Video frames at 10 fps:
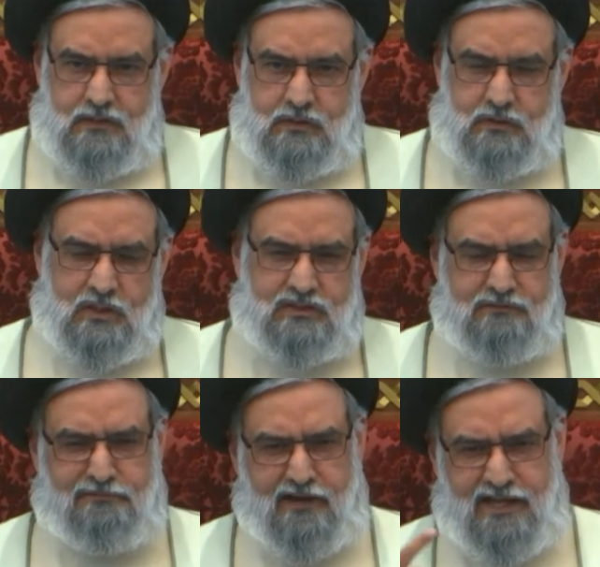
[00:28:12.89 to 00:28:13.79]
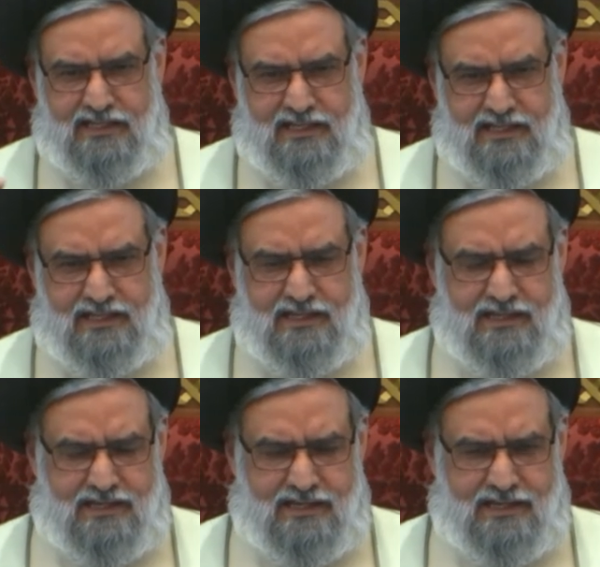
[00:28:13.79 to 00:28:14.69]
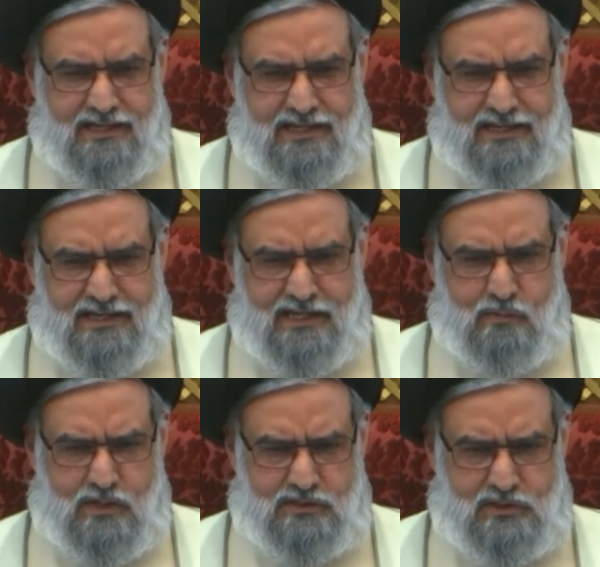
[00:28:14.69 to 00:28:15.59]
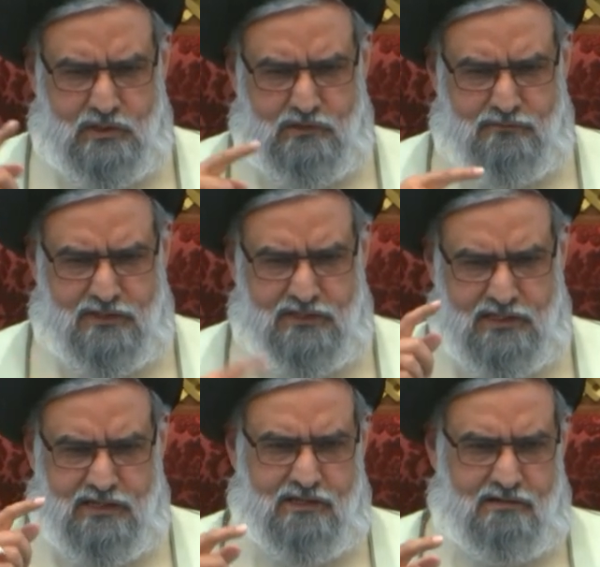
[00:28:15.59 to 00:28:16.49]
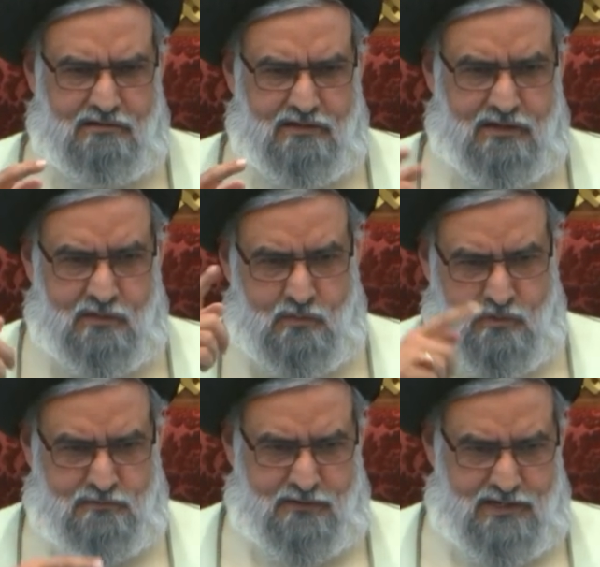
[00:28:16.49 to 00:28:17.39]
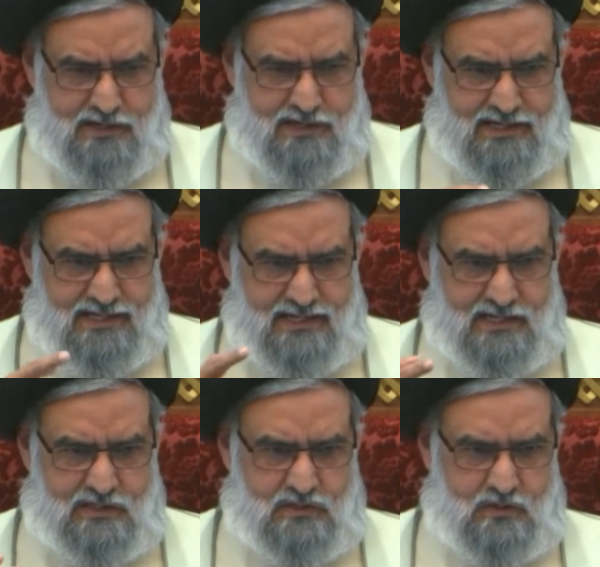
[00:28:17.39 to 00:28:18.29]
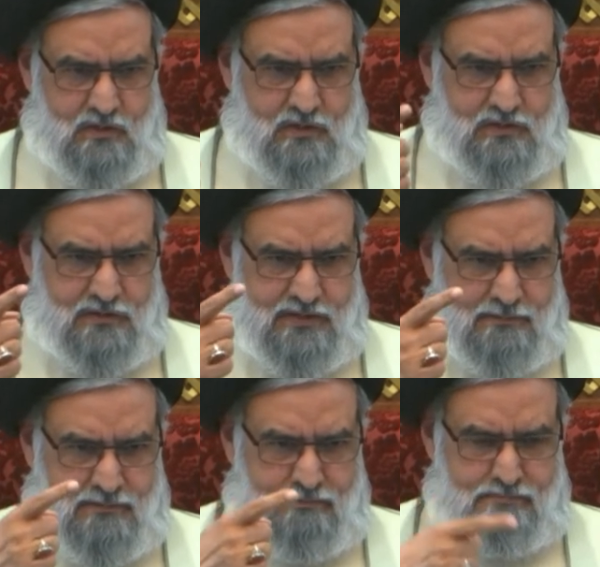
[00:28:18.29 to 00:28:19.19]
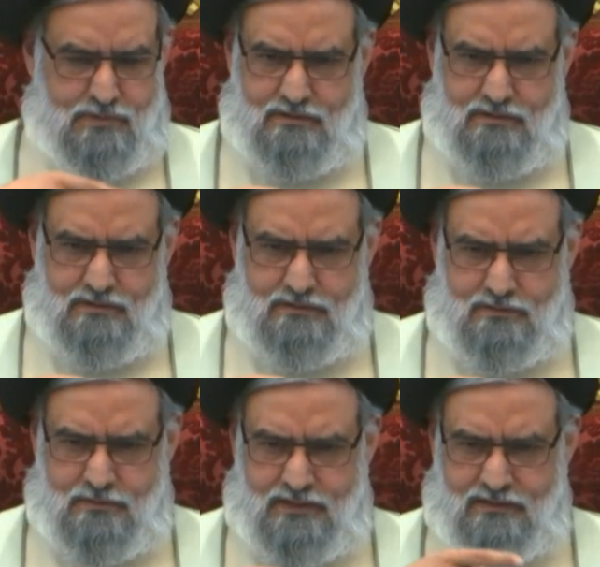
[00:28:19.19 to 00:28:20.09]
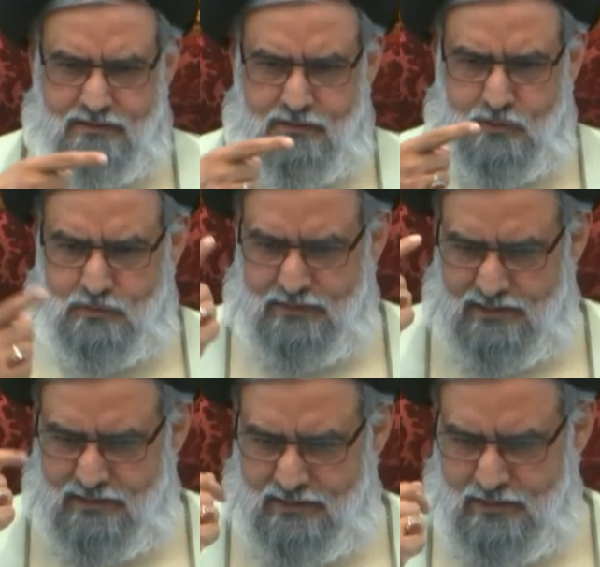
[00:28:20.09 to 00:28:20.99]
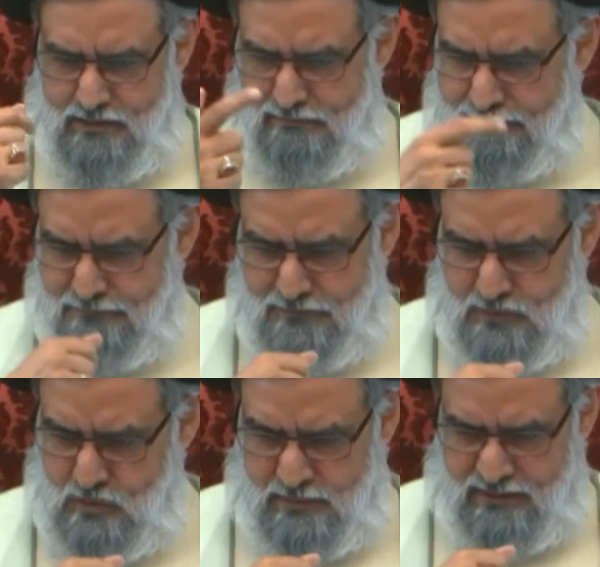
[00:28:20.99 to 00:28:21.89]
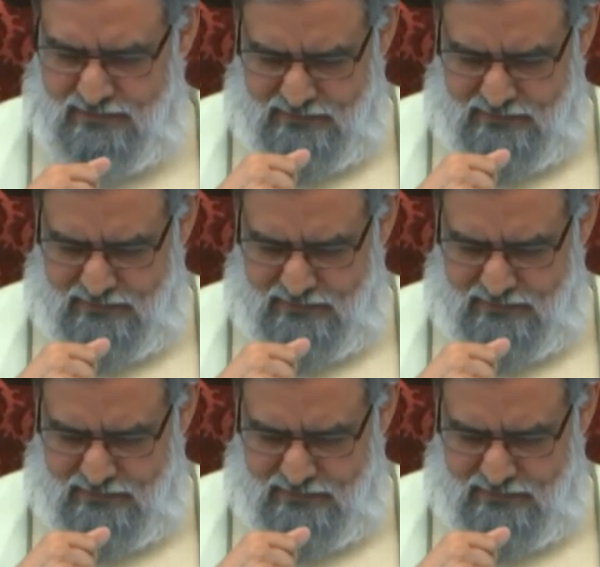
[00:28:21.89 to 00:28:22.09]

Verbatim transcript: So it's the Friday anniversary of Ghadir in Kufa. Ali is on the minbar doing khutbah of Juma,